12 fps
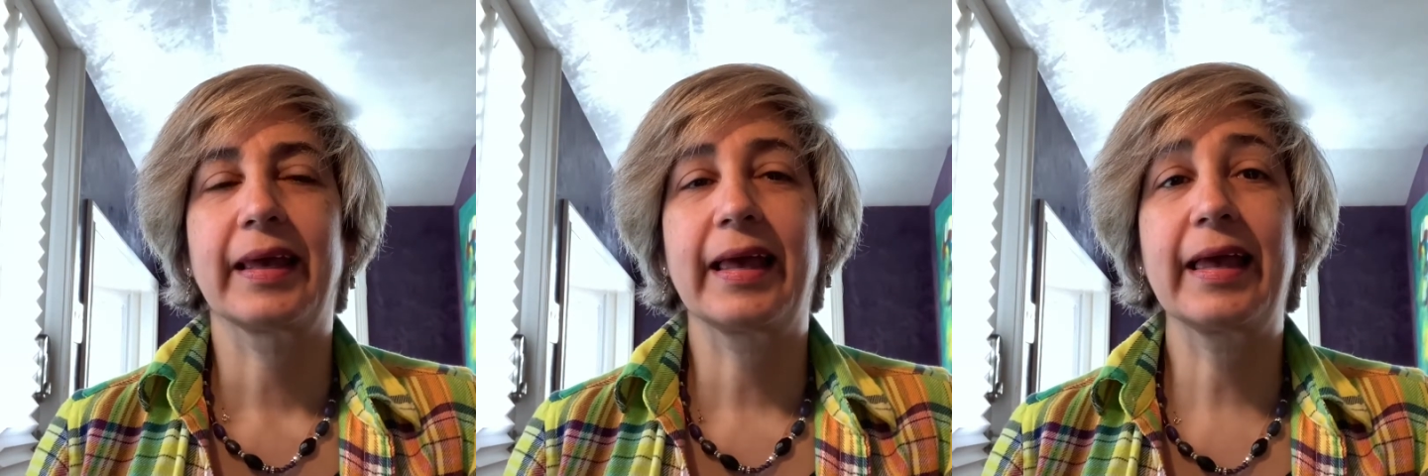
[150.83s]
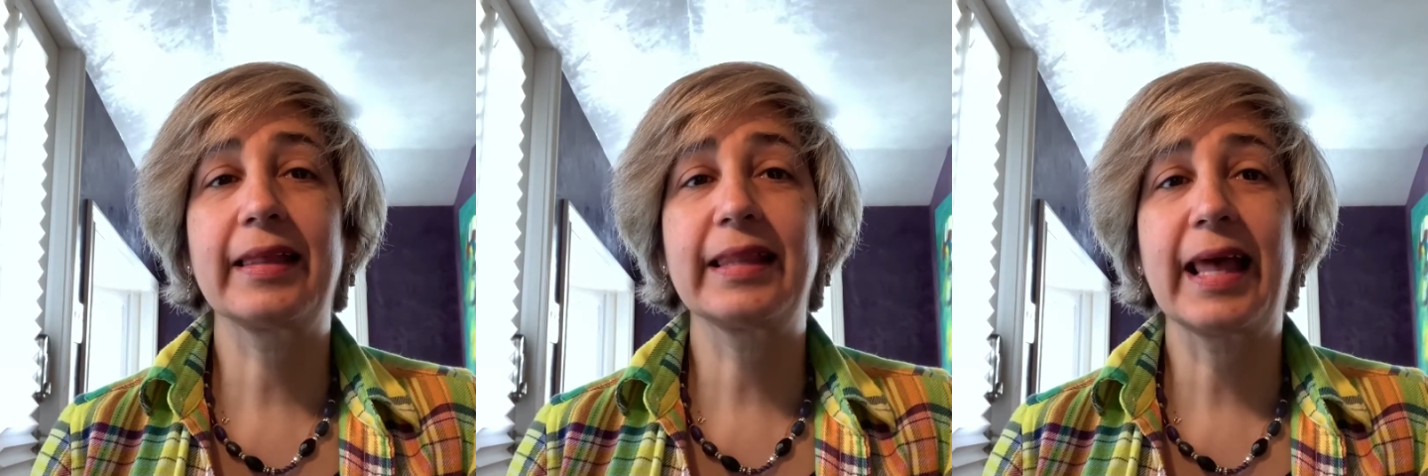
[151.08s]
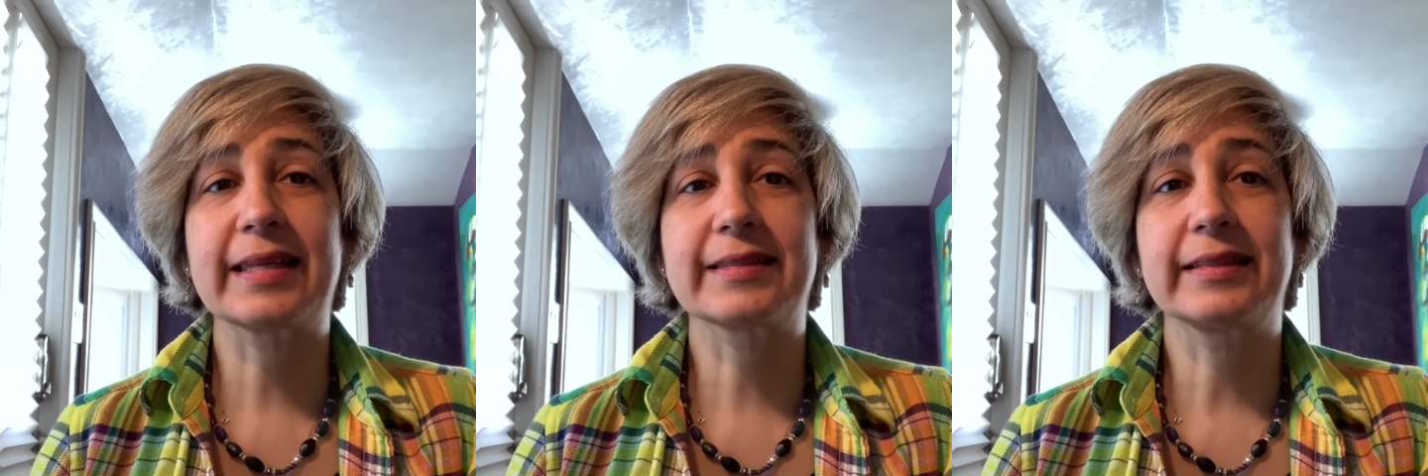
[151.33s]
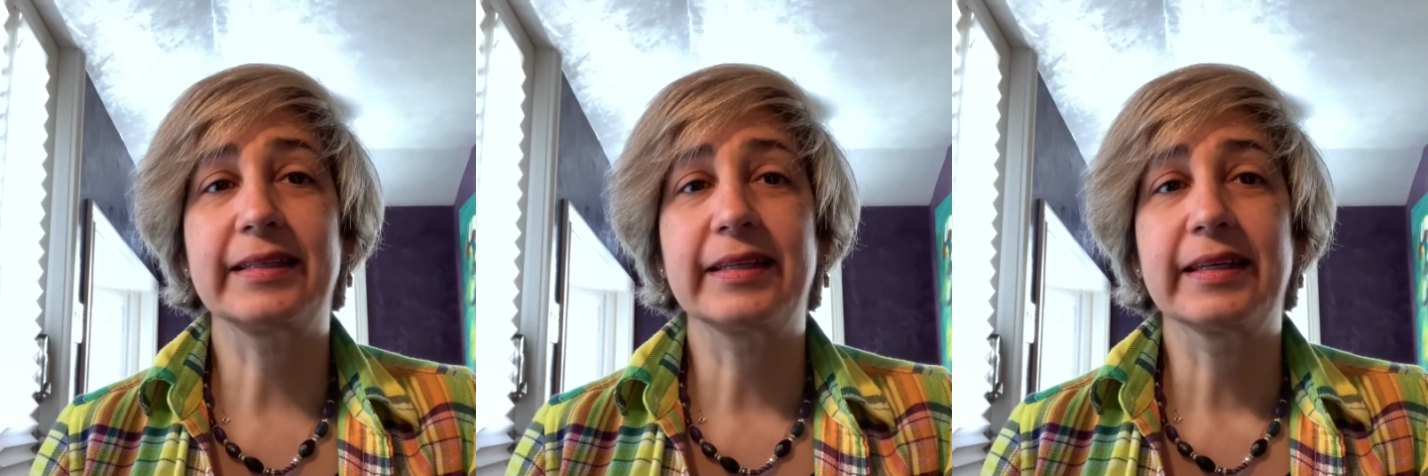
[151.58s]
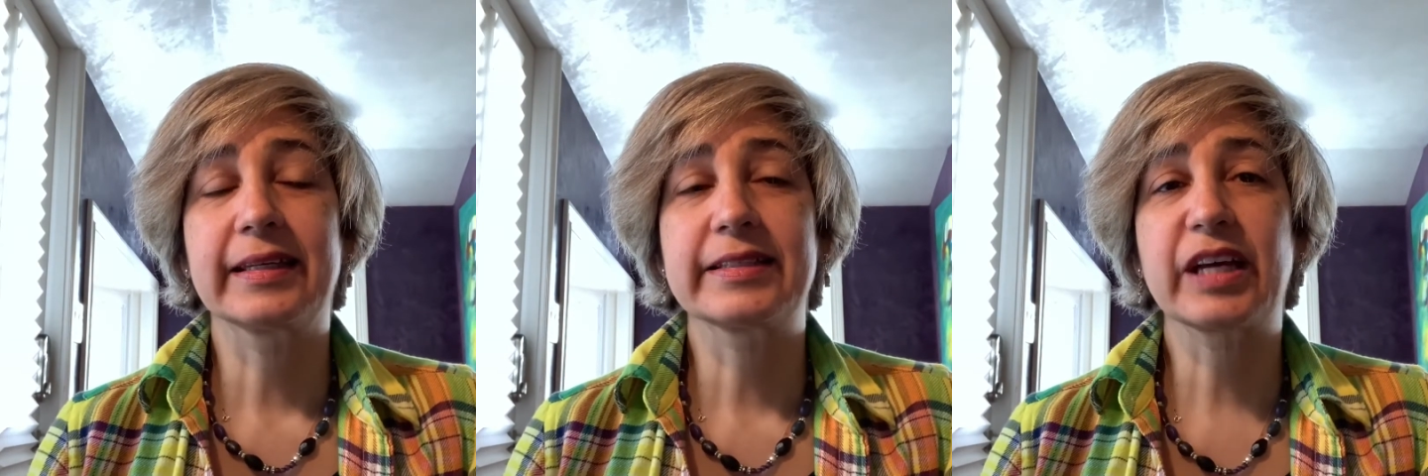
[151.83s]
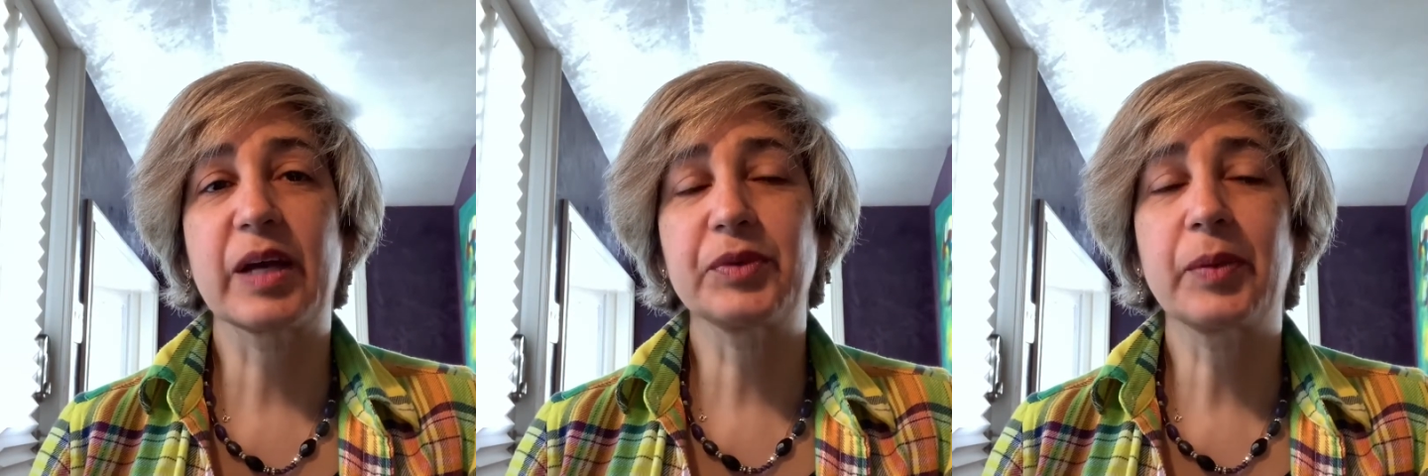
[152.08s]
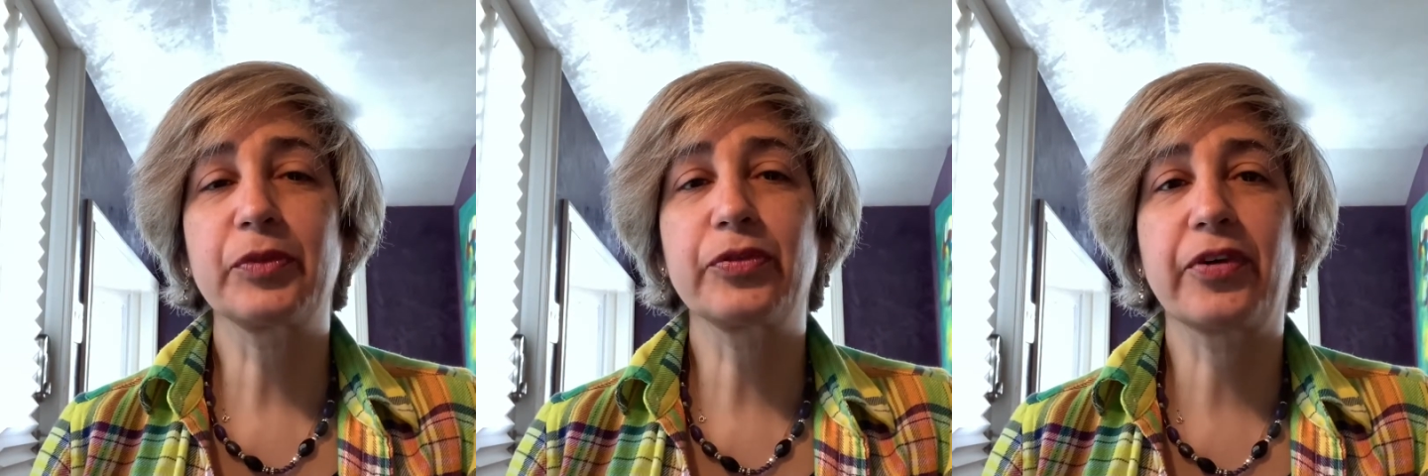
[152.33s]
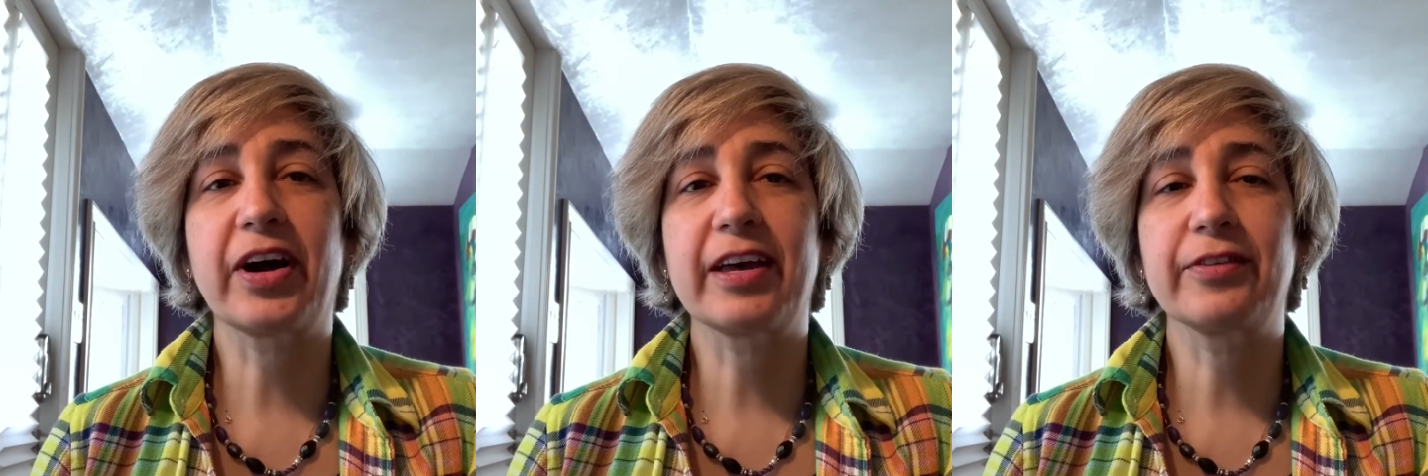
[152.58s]
And lastly, type number
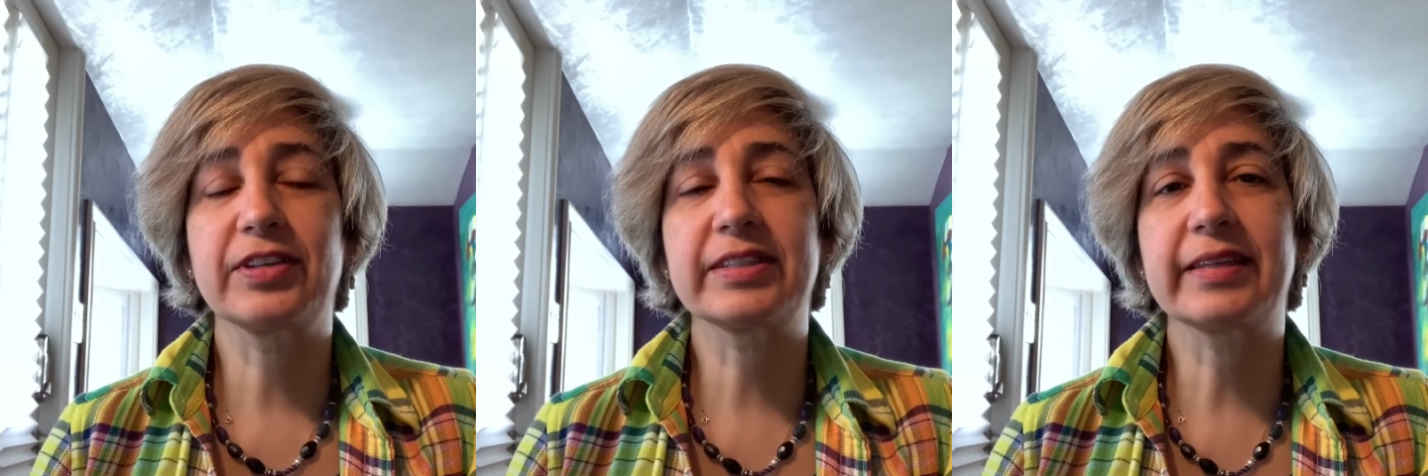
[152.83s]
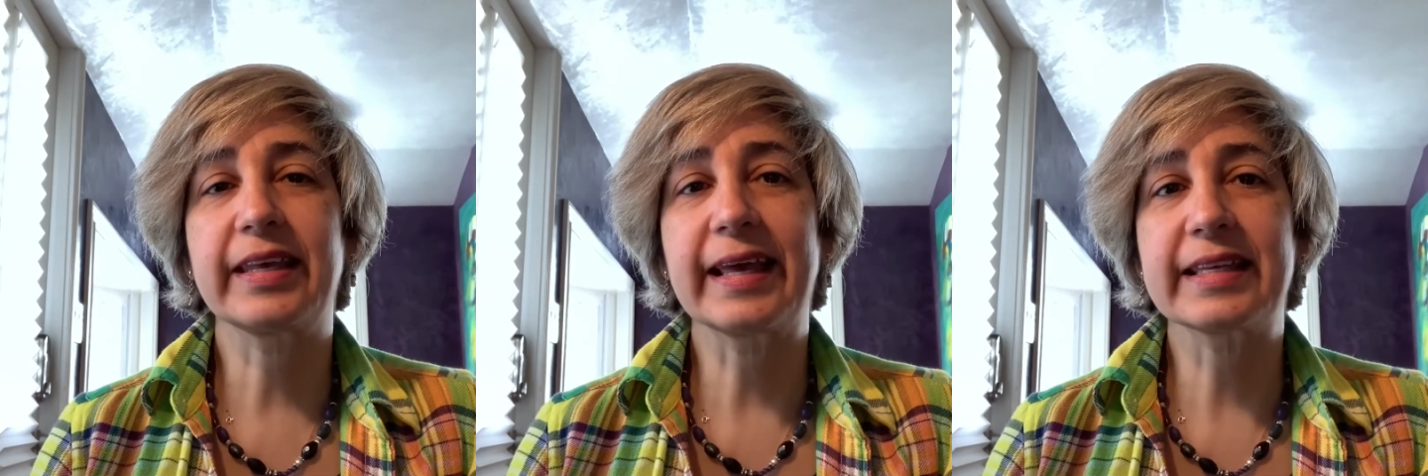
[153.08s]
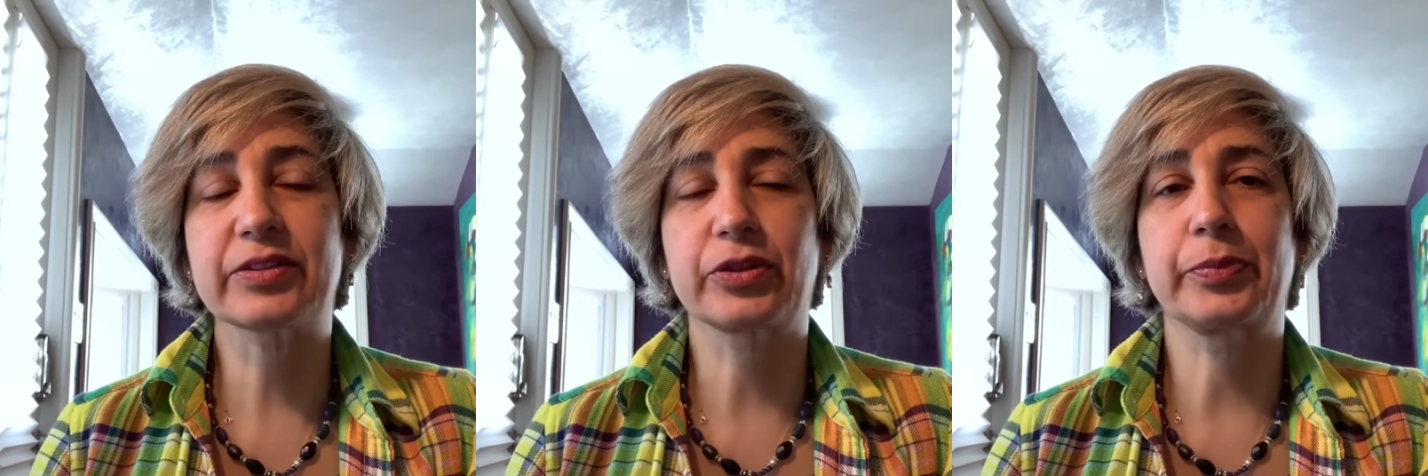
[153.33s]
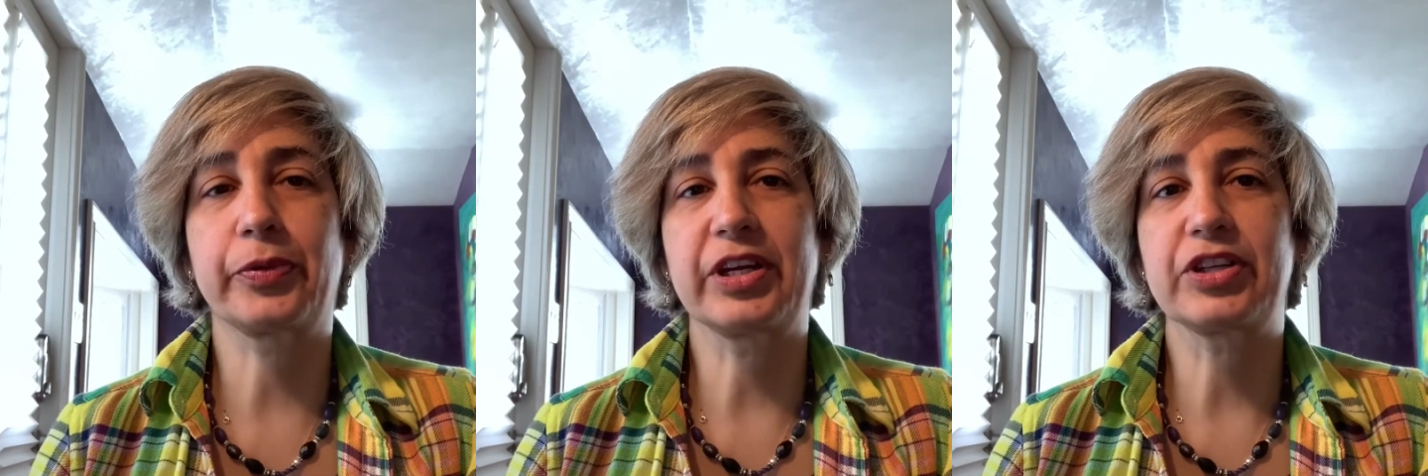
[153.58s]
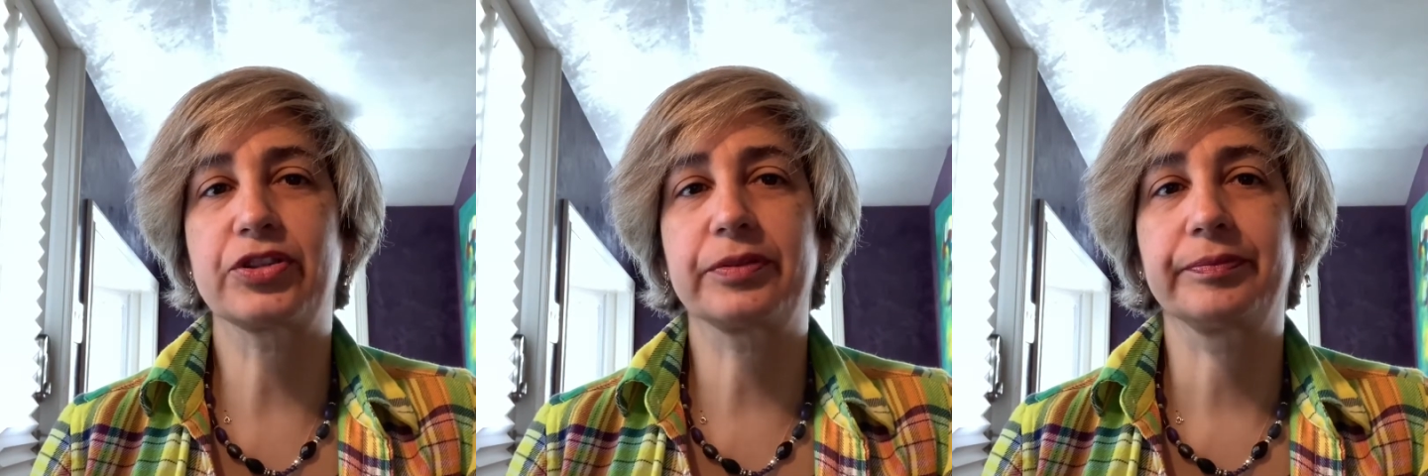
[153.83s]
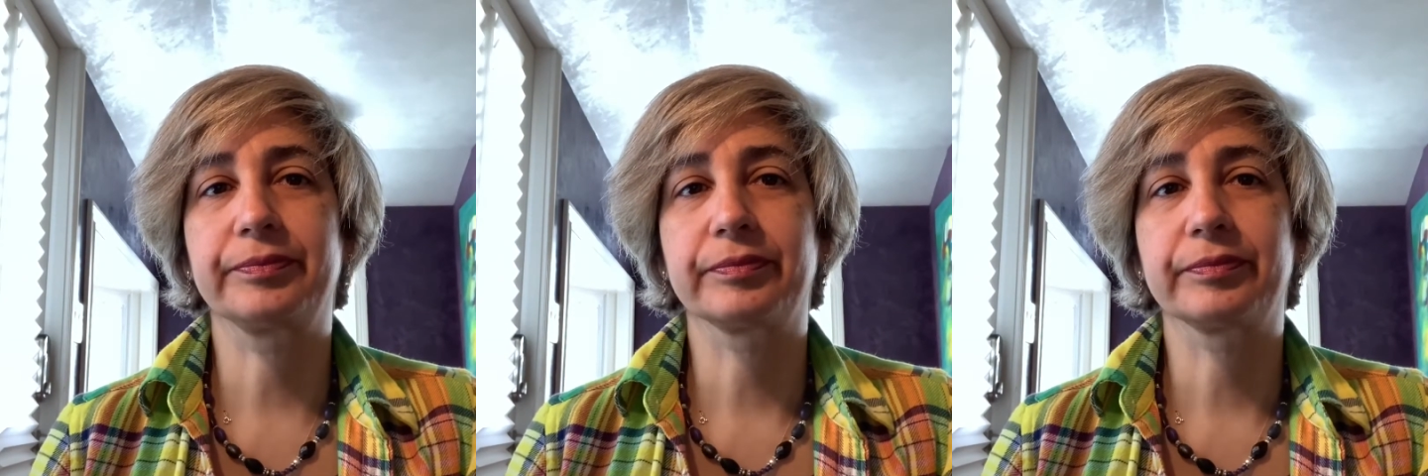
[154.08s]
5 is the S corporation.